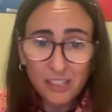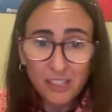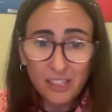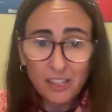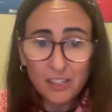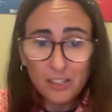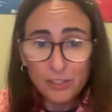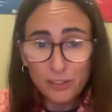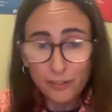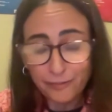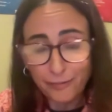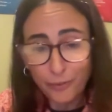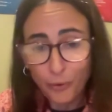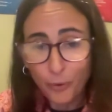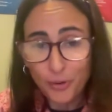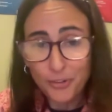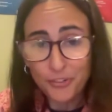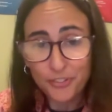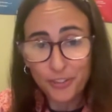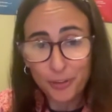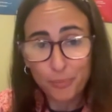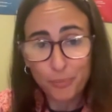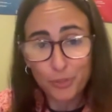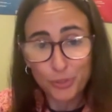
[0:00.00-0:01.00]
to force
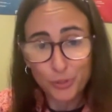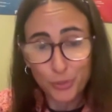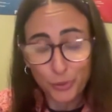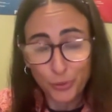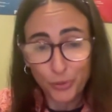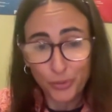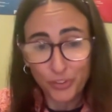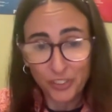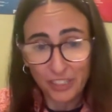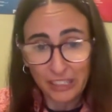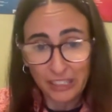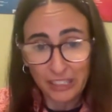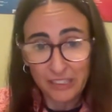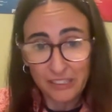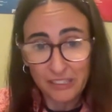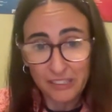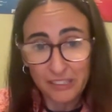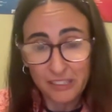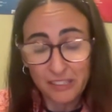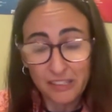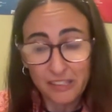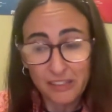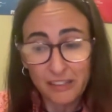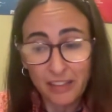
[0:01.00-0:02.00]
them to do
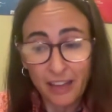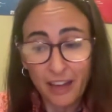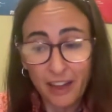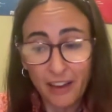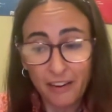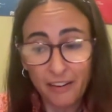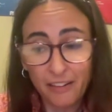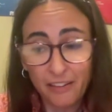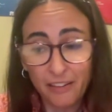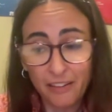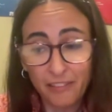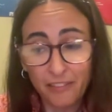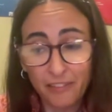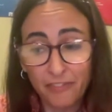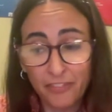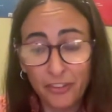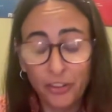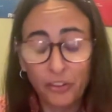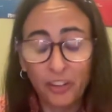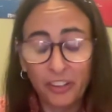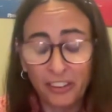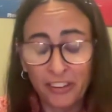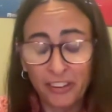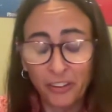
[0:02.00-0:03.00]
things that feel
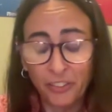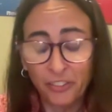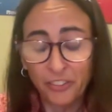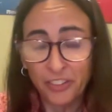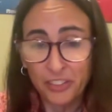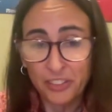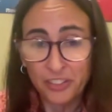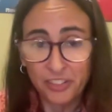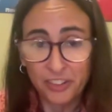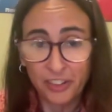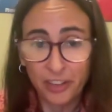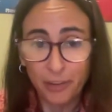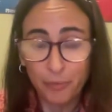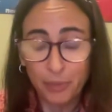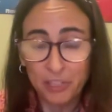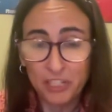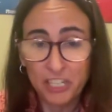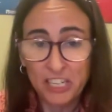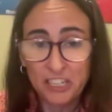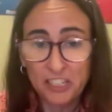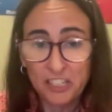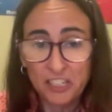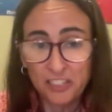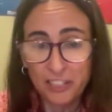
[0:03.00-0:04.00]
unhealthy to them. It
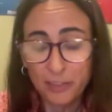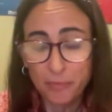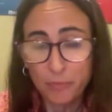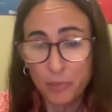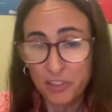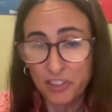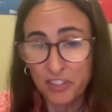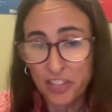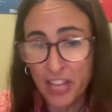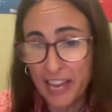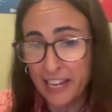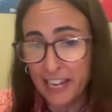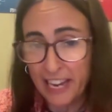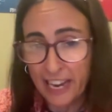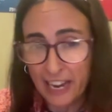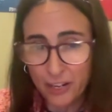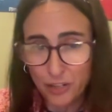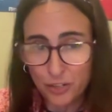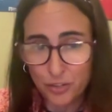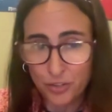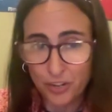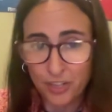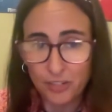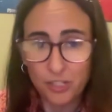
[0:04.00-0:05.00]
teaches them that they can't
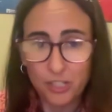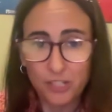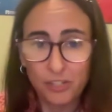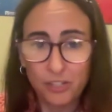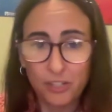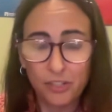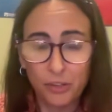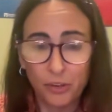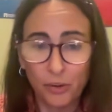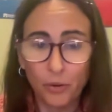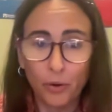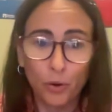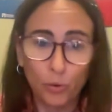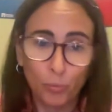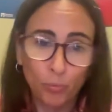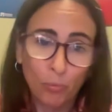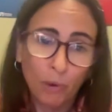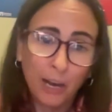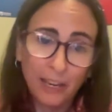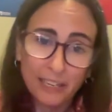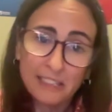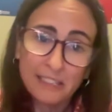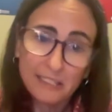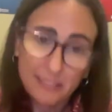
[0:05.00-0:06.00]
trust their own
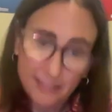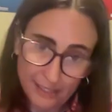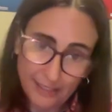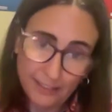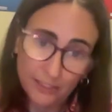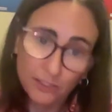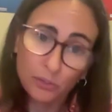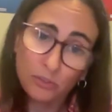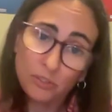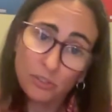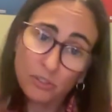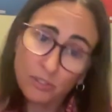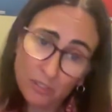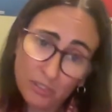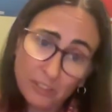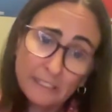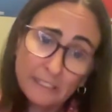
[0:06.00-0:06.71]
body's signals.